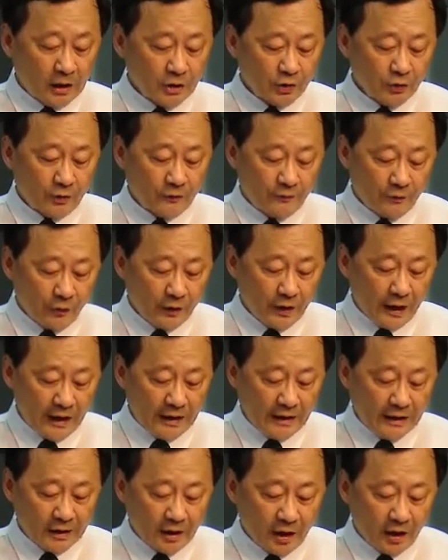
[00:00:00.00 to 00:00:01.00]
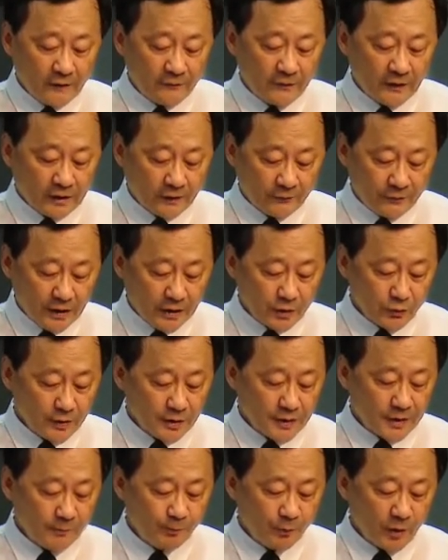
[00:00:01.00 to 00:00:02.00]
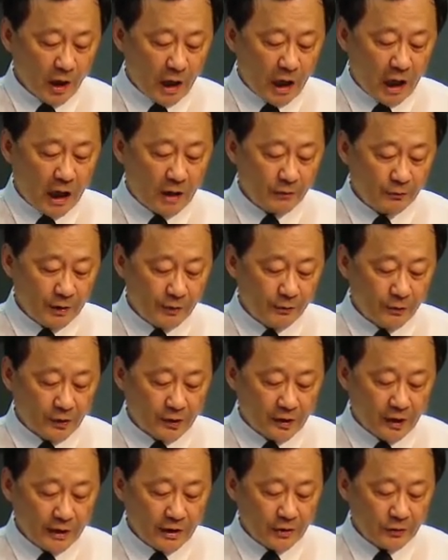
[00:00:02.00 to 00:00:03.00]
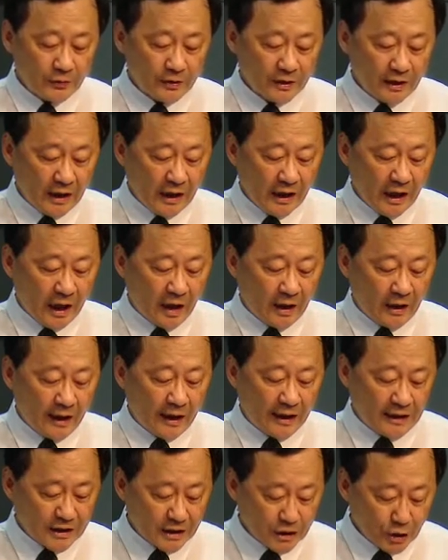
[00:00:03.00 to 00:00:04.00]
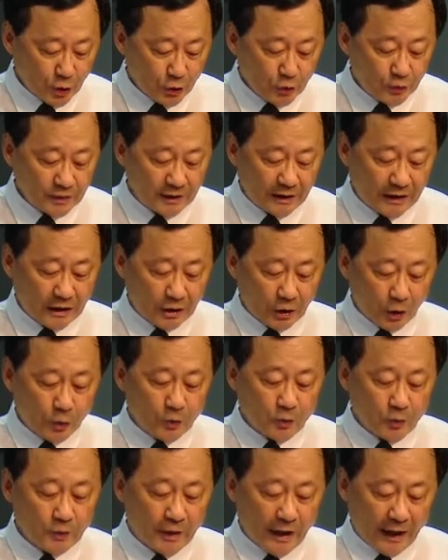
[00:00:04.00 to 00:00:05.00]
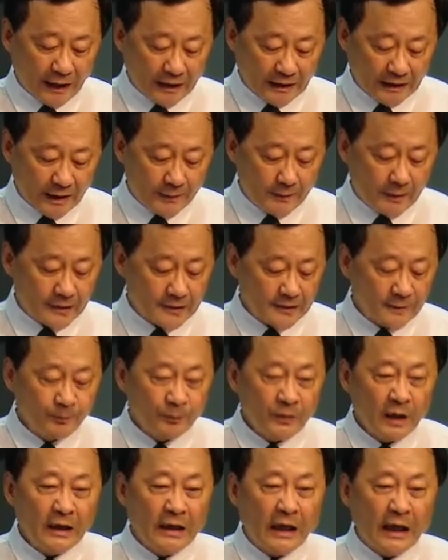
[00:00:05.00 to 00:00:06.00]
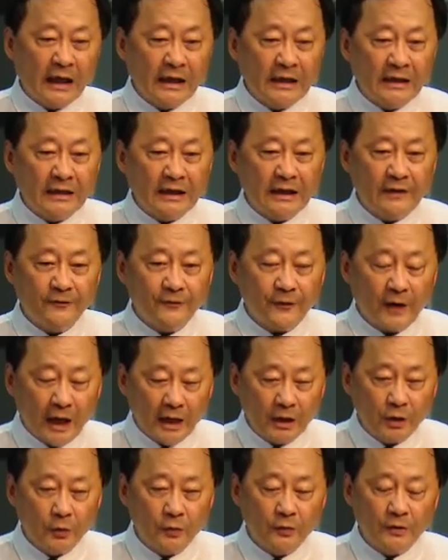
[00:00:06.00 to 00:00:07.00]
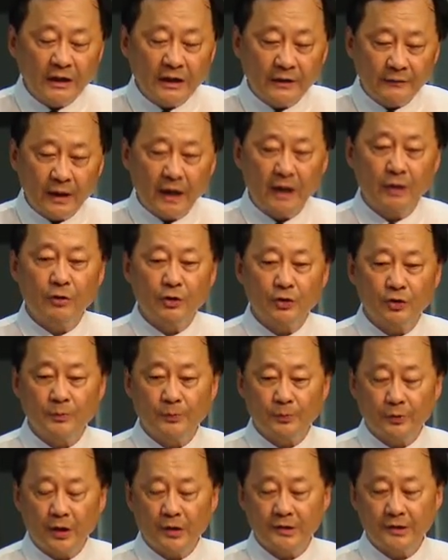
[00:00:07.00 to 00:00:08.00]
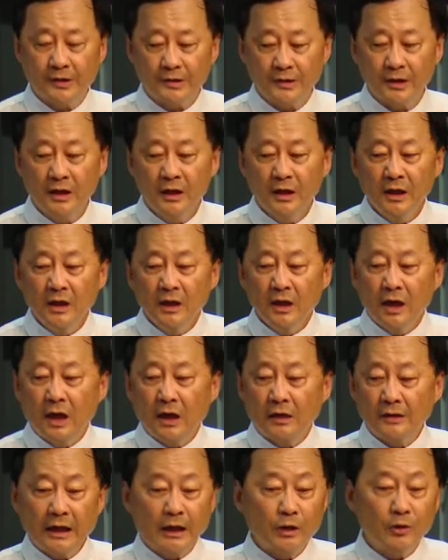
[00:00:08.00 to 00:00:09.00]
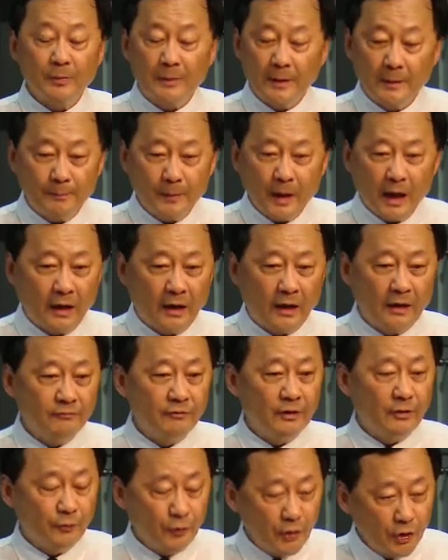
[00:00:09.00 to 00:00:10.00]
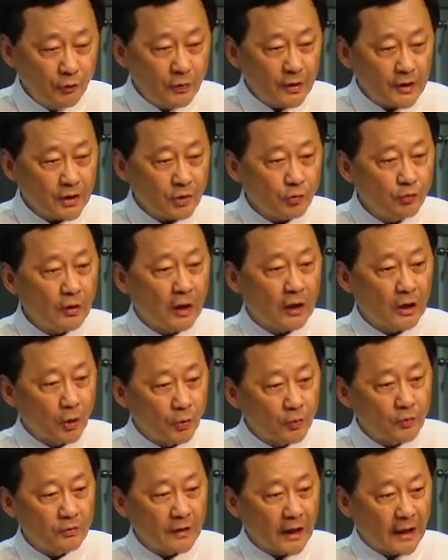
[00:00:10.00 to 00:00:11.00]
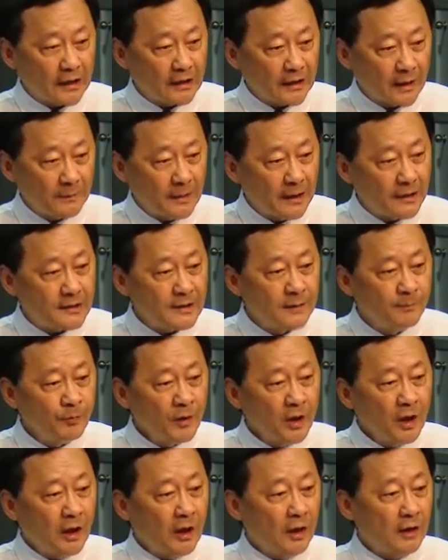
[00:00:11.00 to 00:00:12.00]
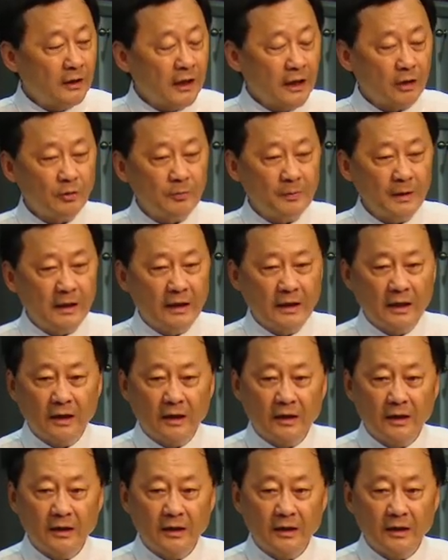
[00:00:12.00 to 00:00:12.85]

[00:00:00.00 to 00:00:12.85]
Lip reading: to avoid any conflict of interest, we would like to exclude the local academics in the final evaluation process. There could be reviewers who are local academics. There could be